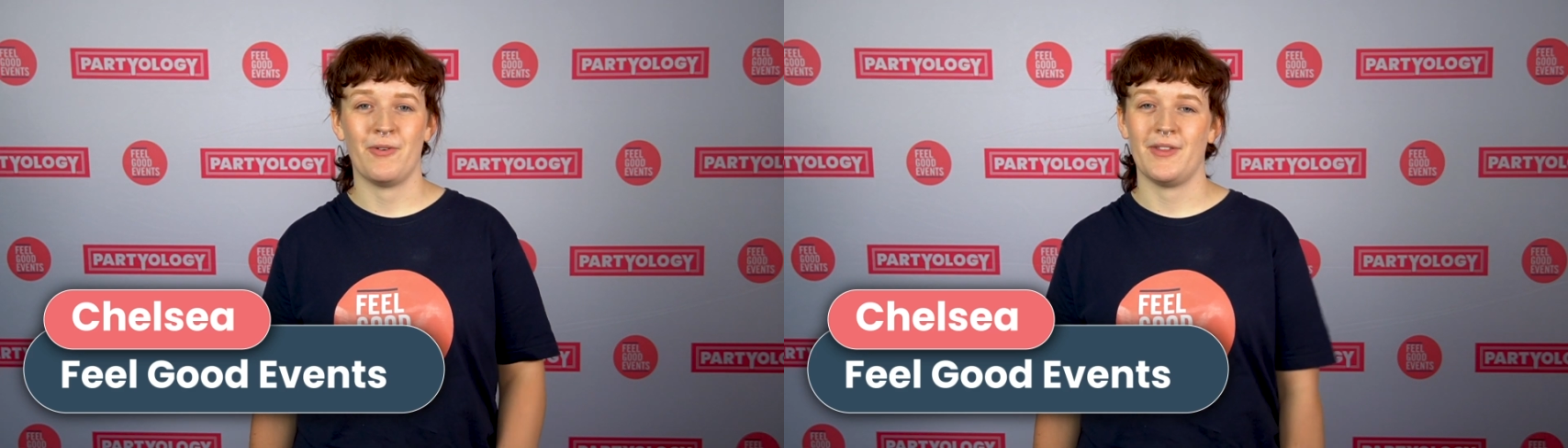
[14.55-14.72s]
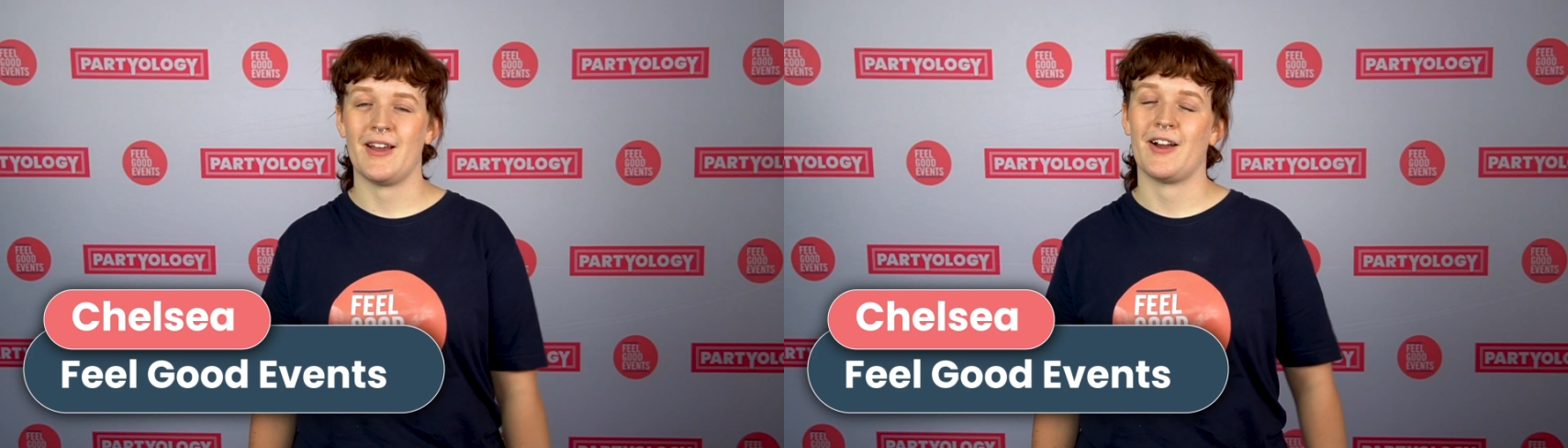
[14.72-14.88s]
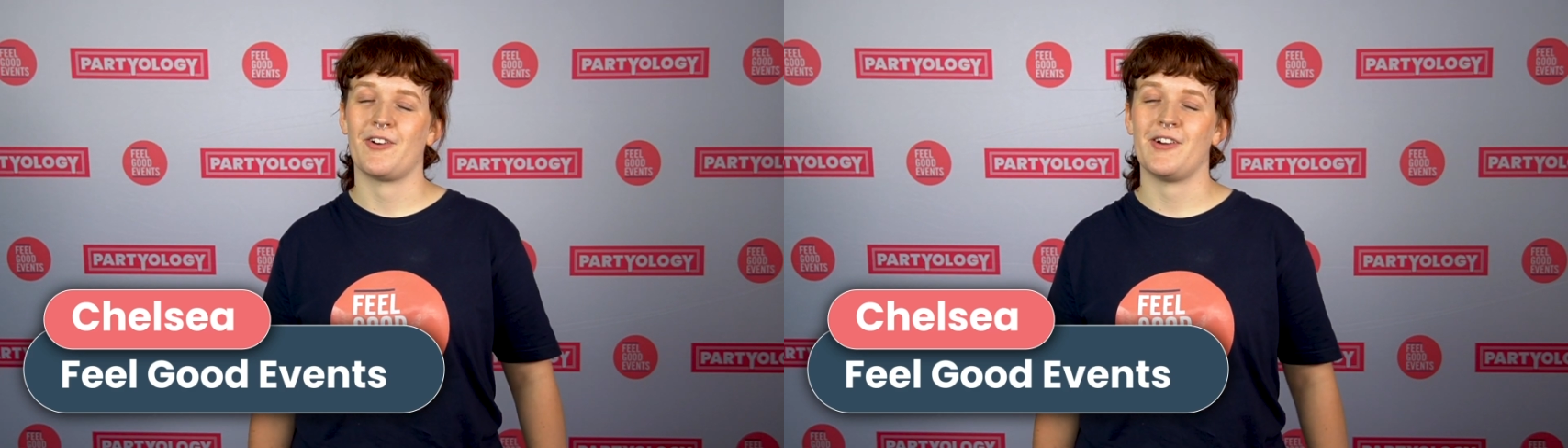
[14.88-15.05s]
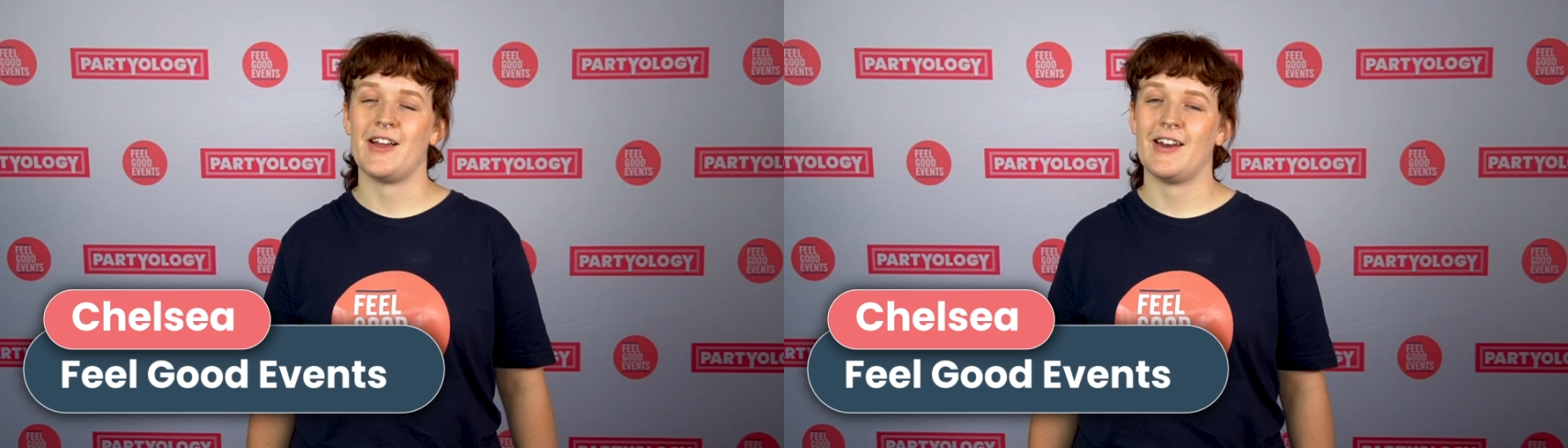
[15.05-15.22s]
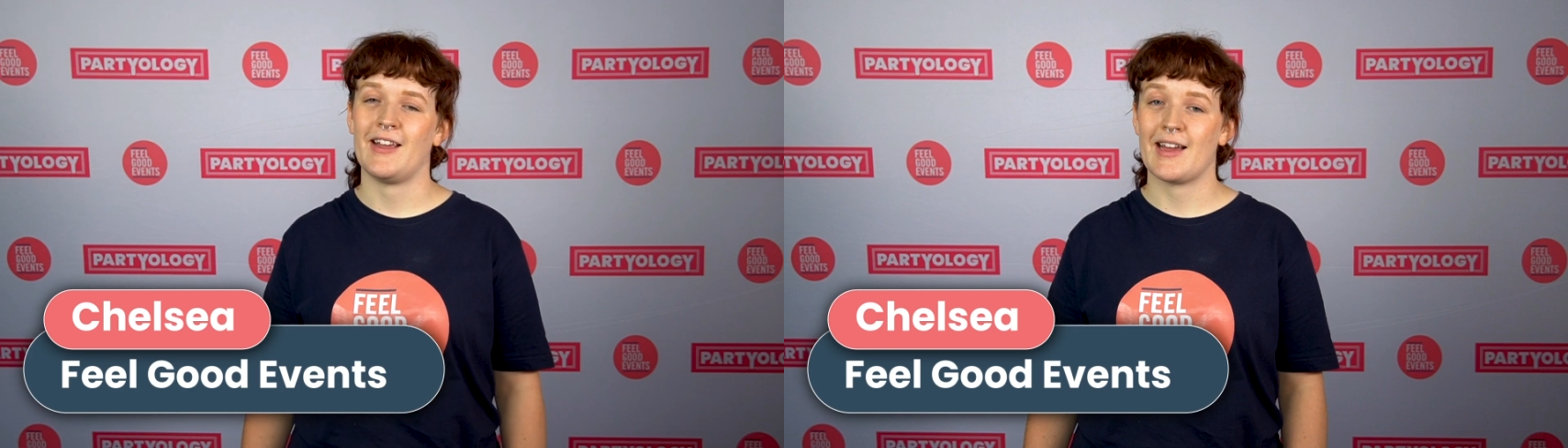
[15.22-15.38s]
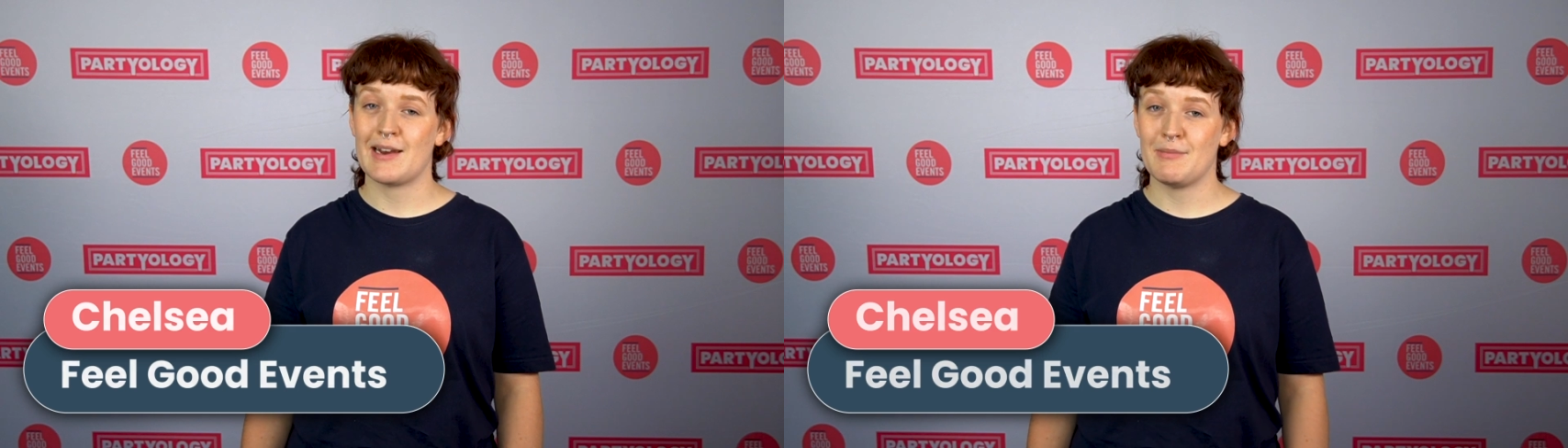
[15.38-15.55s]
without
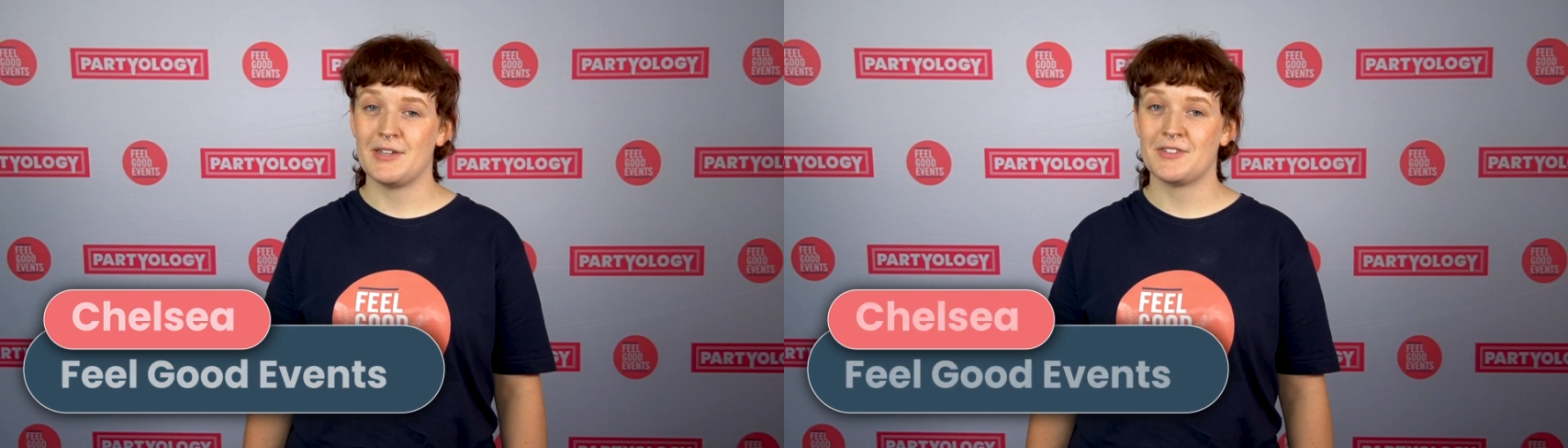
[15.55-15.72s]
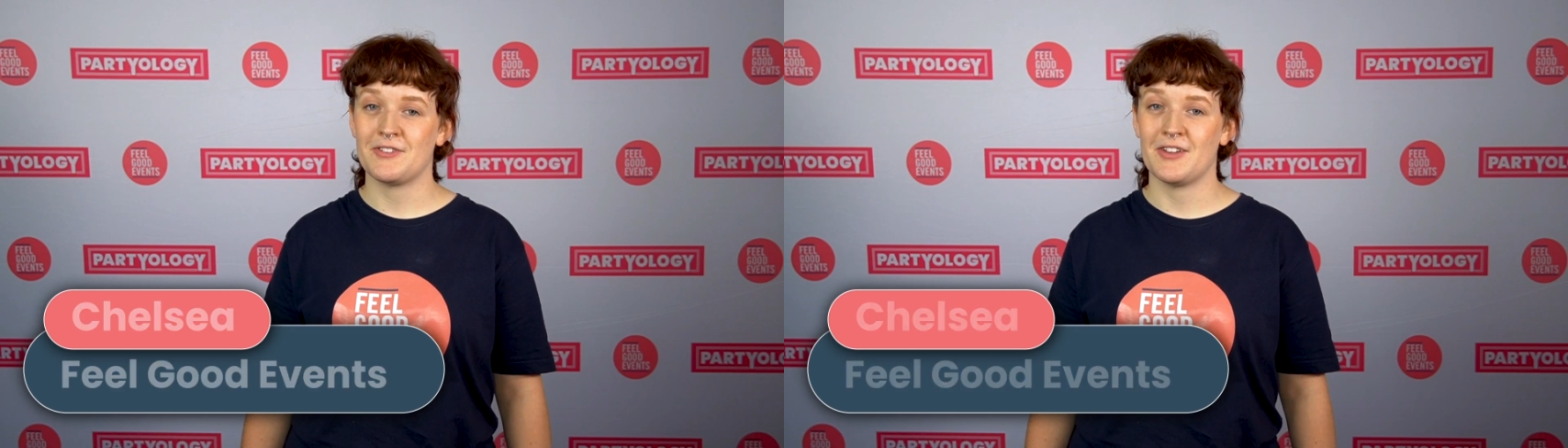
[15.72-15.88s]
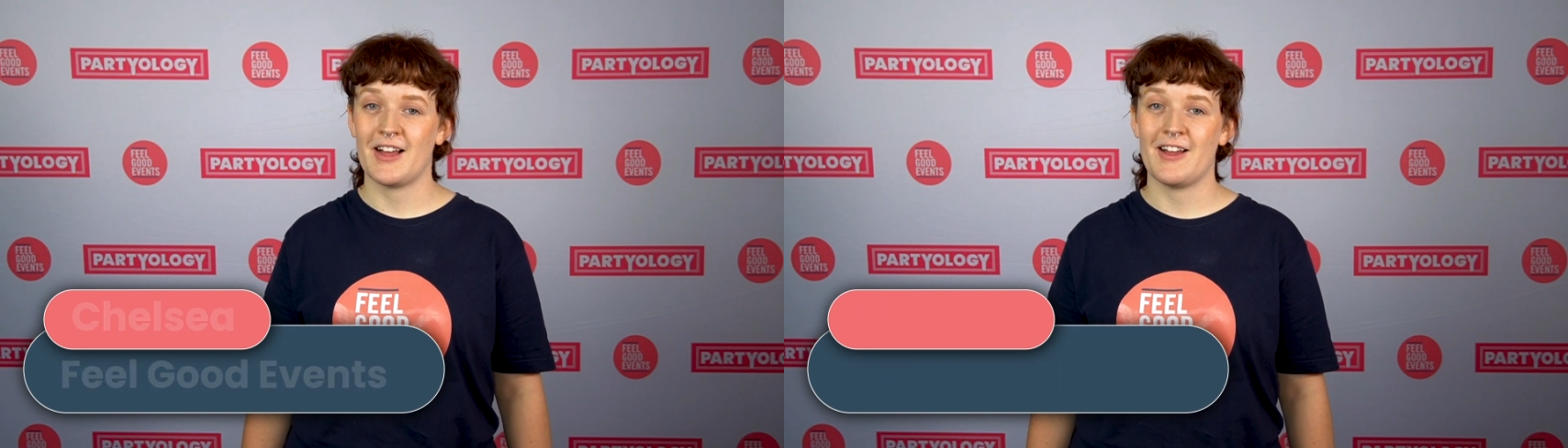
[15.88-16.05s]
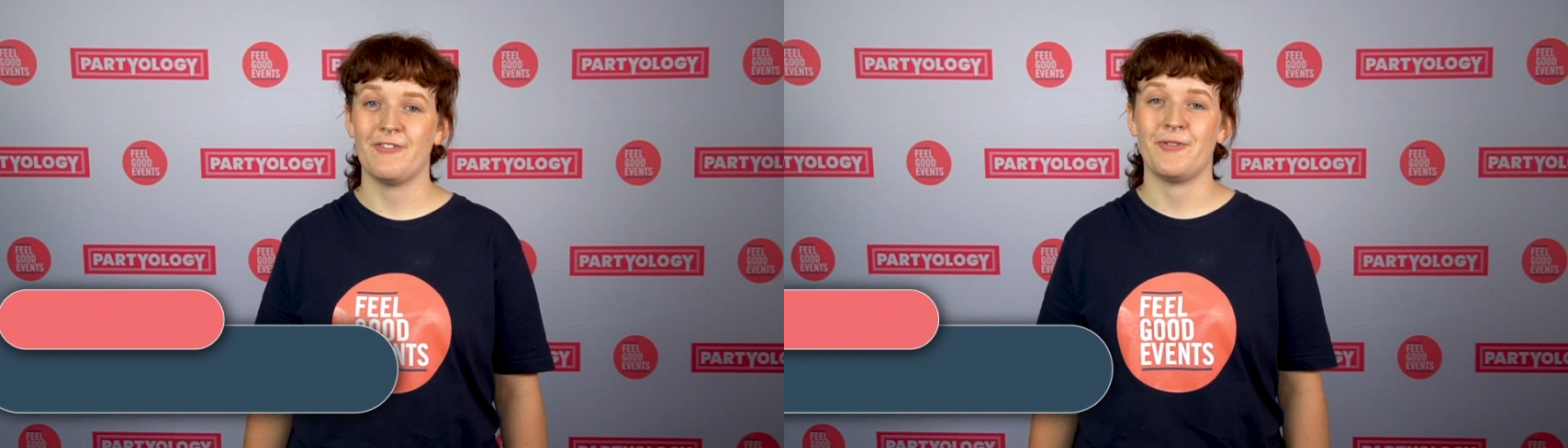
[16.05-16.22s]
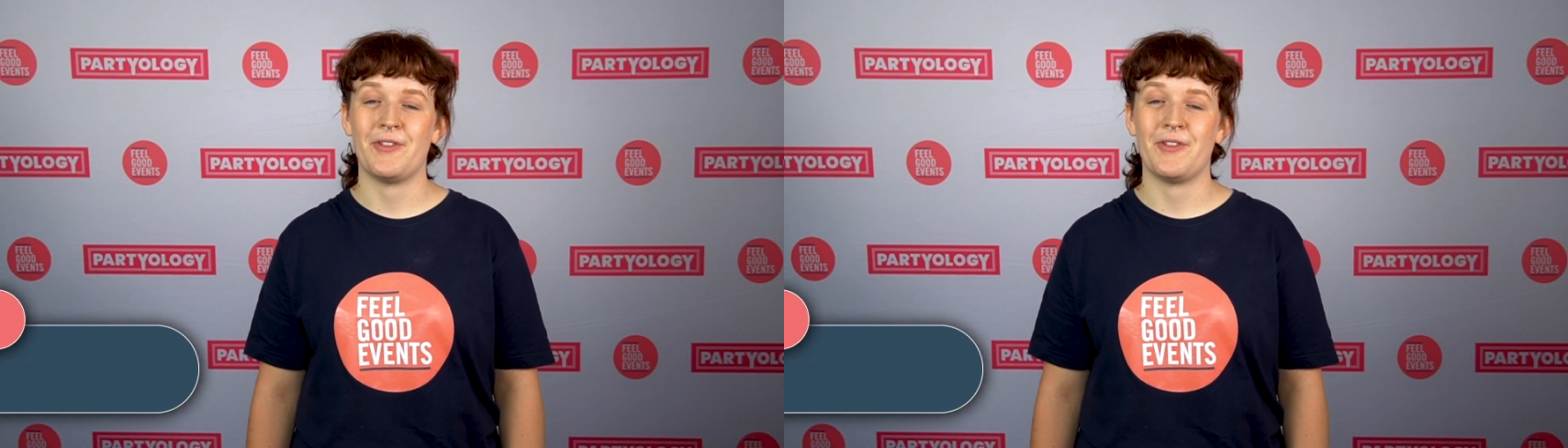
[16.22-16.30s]
creating enemies for life